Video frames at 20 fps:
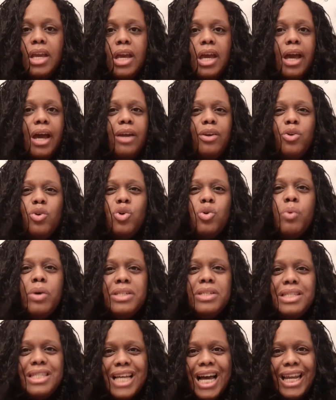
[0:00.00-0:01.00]
and who
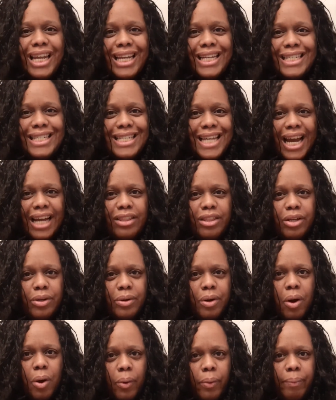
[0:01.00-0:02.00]
wants that inside their
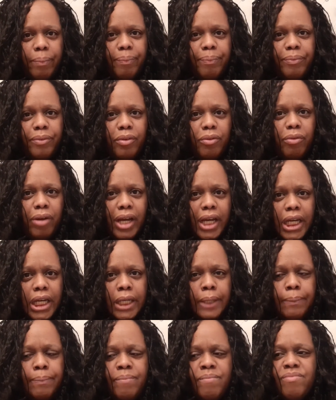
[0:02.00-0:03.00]
home, right?